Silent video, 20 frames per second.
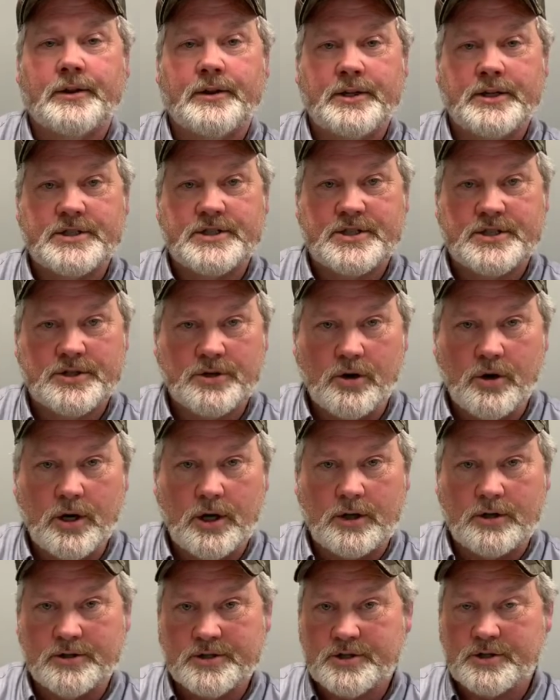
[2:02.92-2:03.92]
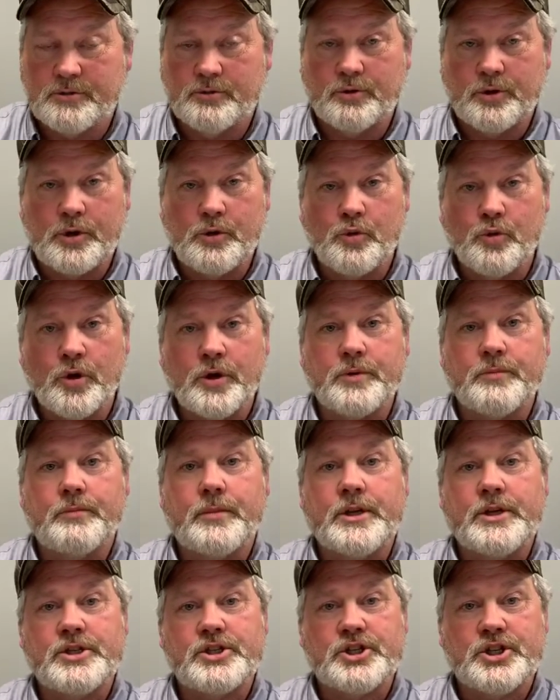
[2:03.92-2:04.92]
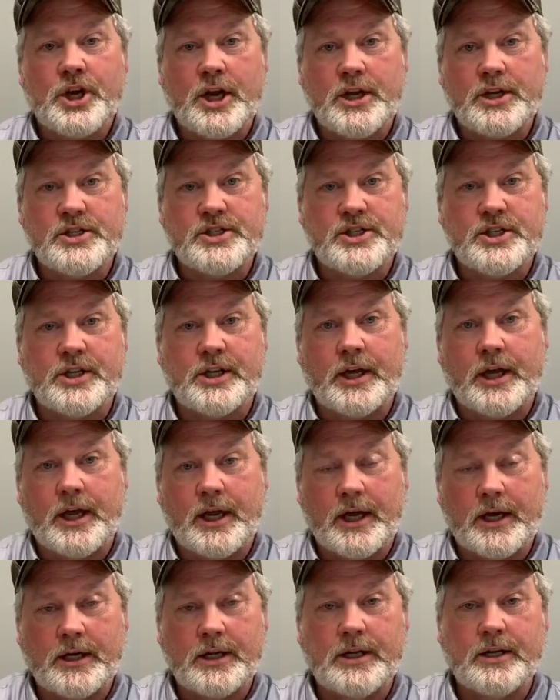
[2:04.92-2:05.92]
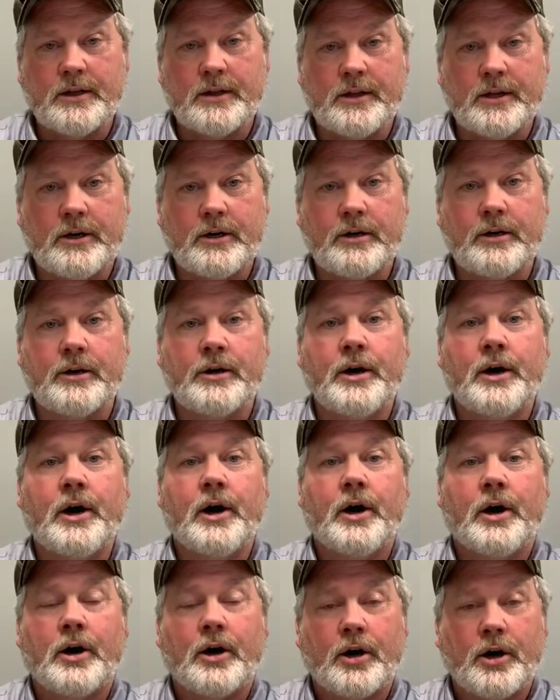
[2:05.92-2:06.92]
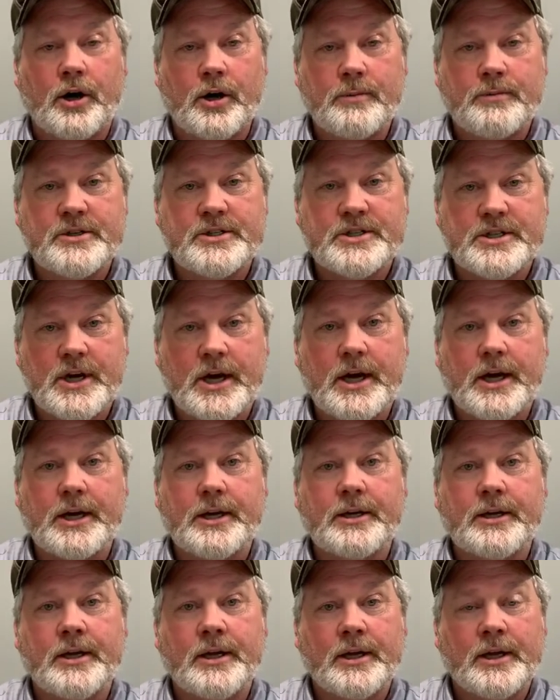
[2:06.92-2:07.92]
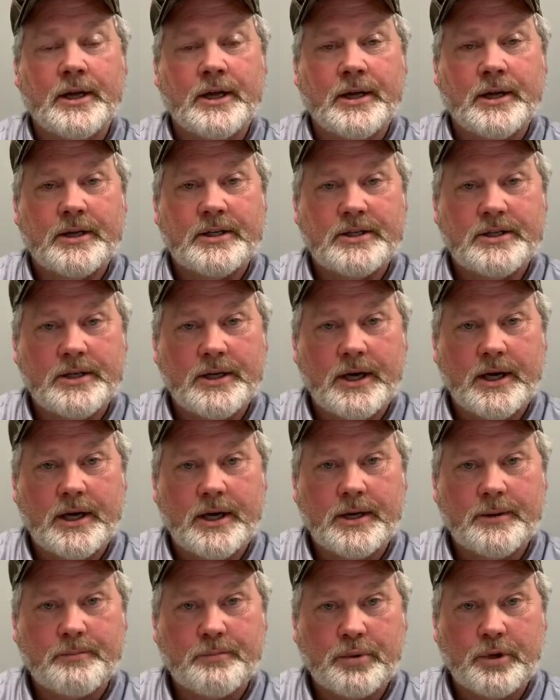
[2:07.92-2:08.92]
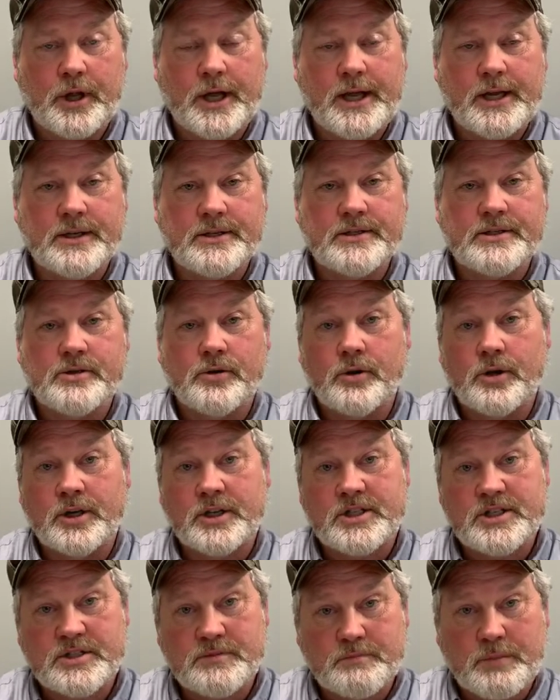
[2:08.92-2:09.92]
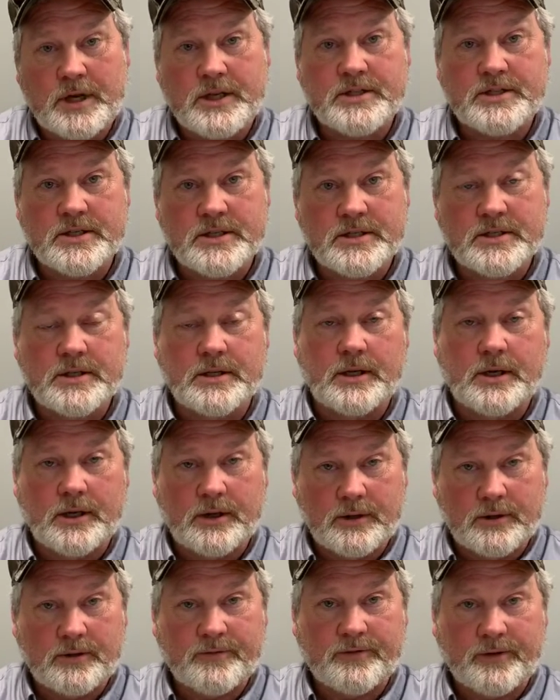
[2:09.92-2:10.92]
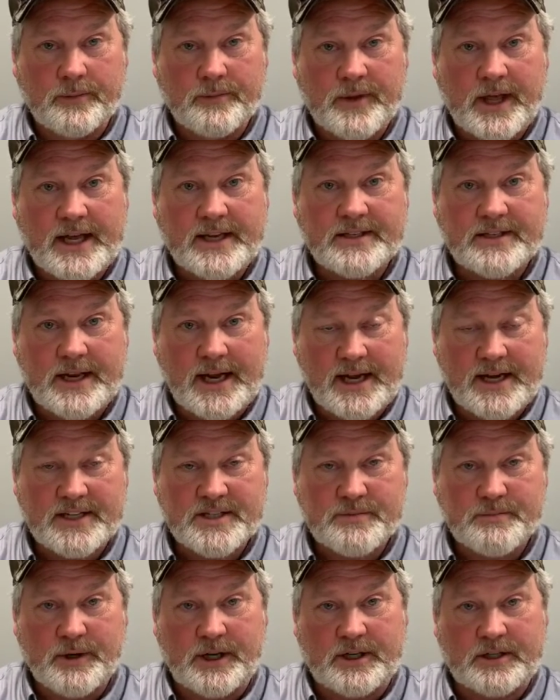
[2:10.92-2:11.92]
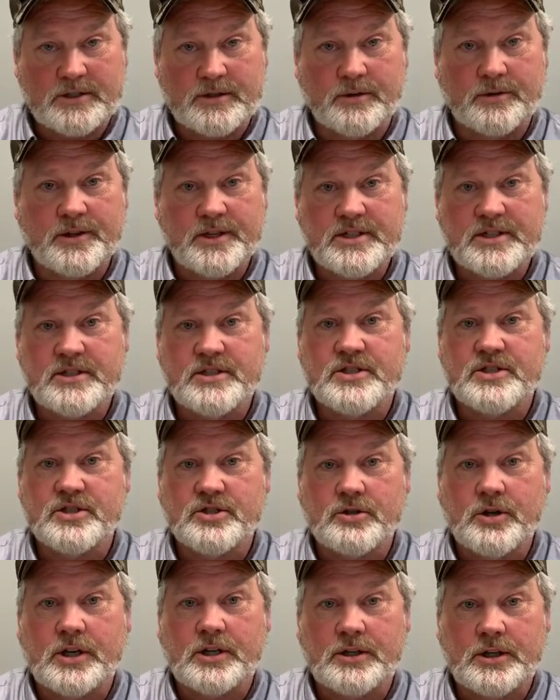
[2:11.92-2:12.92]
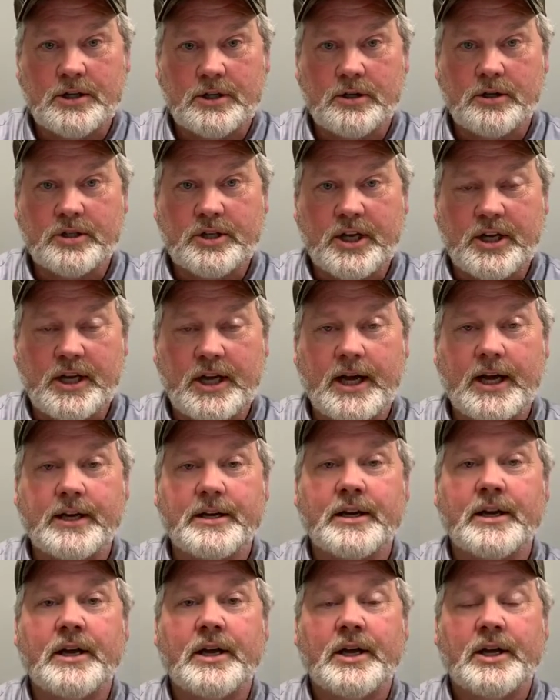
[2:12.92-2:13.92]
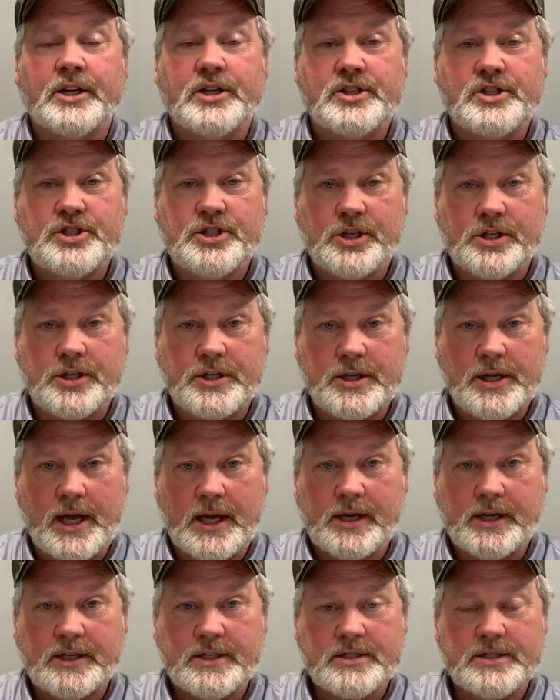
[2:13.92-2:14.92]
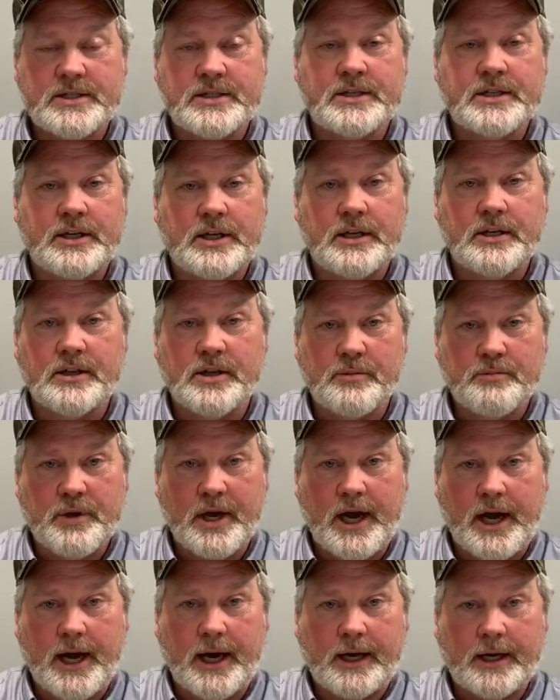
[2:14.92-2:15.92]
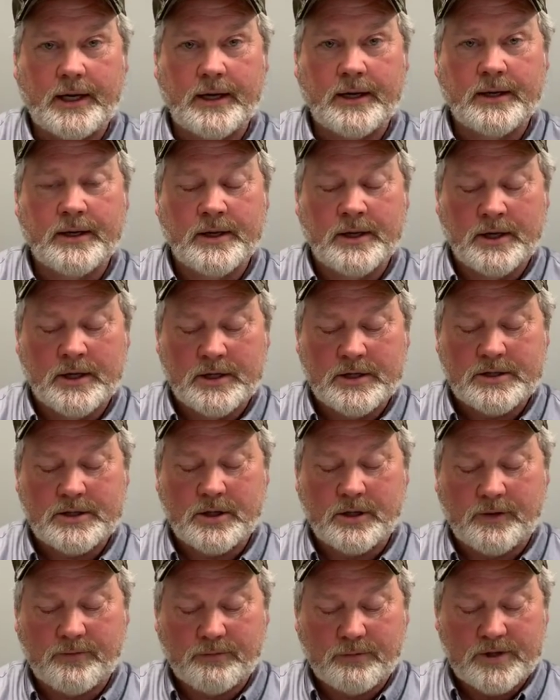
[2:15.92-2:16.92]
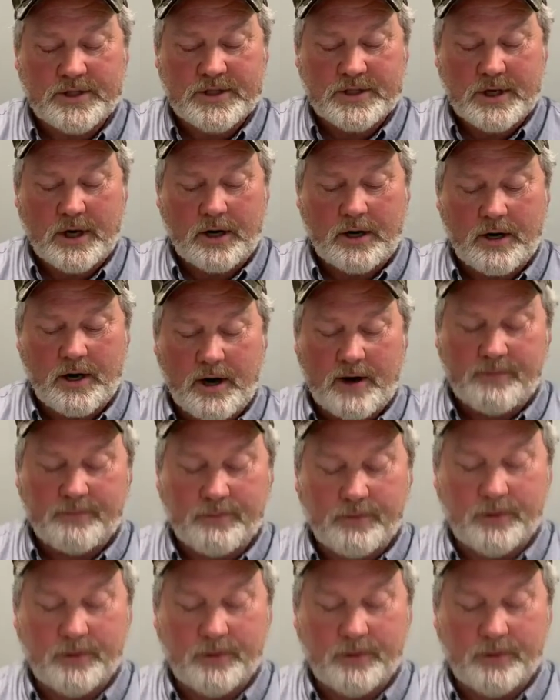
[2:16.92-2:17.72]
the soil. So we wouldn't be changing any of their herbicide plans or expenses from that aspect. So this is strictly looking at genetics in the bag. So if we start off